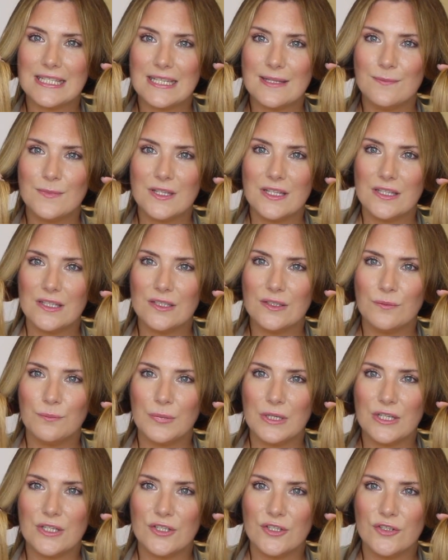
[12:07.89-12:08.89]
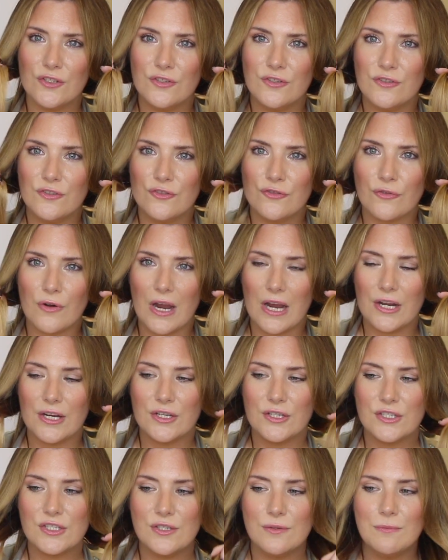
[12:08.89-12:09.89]
seems a little bit
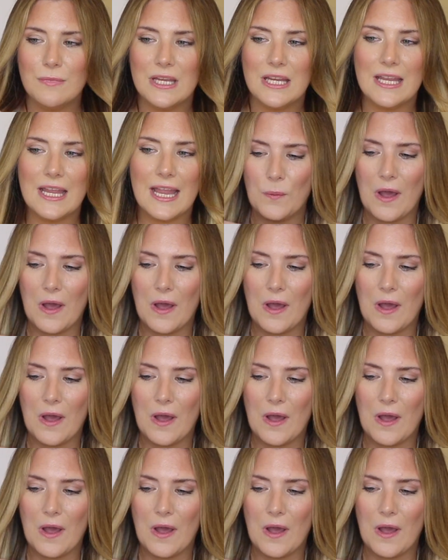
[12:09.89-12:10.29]
drier to me.